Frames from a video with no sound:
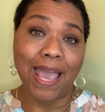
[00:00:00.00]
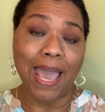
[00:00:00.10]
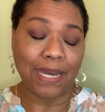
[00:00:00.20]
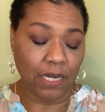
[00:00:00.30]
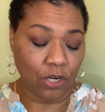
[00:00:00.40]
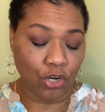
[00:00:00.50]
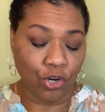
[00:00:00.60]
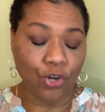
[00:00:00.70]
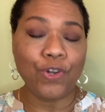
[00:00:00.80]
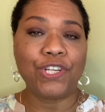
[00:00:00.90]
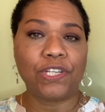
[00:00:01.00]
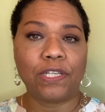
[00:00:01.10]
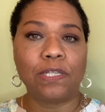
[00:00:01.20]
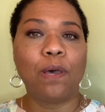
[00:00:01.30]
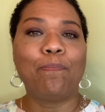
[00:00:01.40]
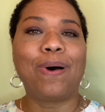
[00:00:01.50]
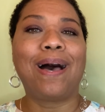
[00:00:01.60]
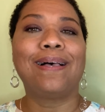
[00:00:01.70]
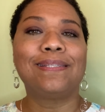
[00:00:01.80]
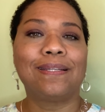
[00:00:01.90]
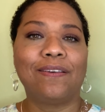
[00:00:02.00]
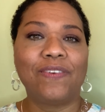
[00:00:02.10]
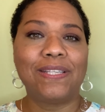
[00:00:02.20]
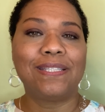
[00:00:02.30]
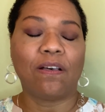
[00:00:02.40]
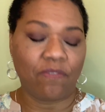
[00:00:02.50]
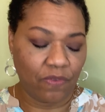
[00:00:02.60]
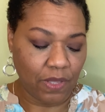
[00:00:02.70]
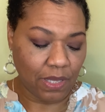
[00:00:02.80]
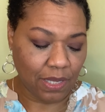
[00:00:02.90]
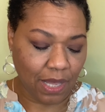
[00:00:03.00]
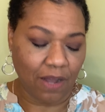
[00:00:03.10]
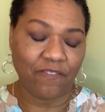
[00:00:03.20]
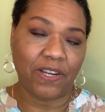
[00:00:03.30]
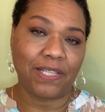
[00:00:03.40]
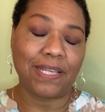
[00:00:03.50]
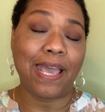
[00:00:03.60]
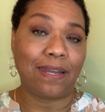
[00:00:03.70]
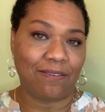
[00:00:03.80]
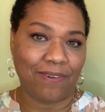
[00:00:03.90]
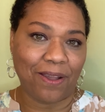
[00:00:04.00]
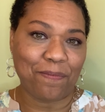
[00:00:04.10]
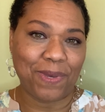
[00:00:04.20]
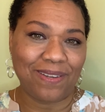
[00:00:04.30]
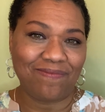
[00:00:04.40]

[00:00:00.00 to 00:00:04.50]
and it encourages positive self-confidence and development.